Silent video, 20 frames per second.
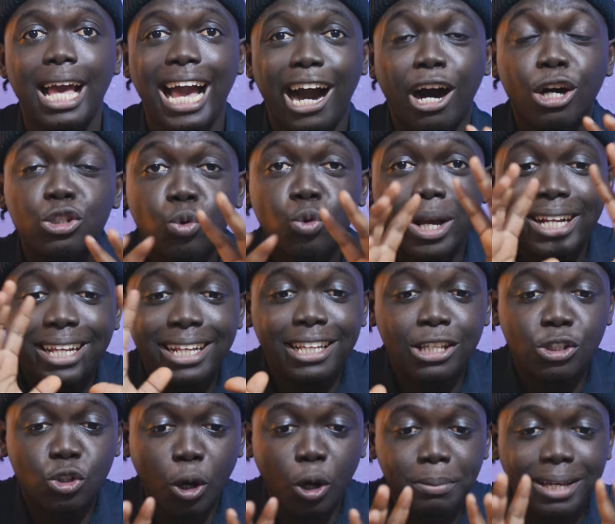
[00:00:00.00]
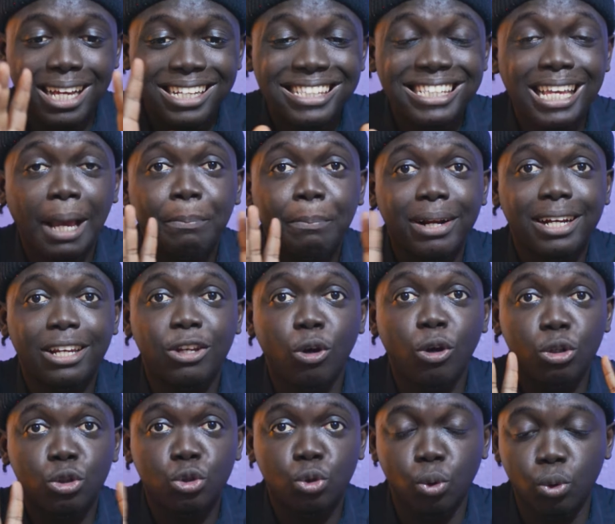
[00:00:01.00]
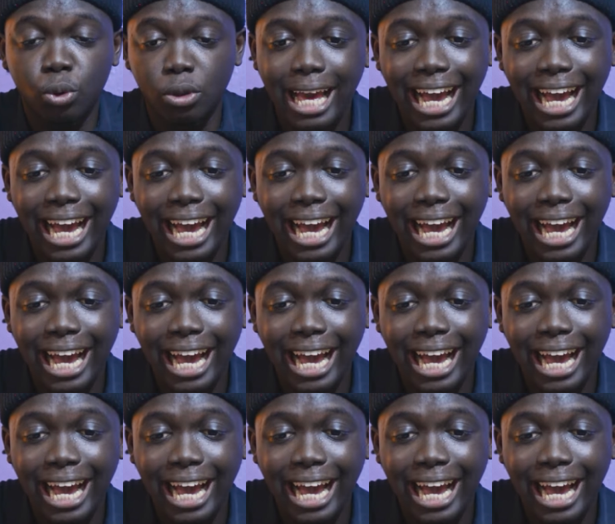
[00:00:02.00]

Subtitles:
I want to edit the subject separately on its own.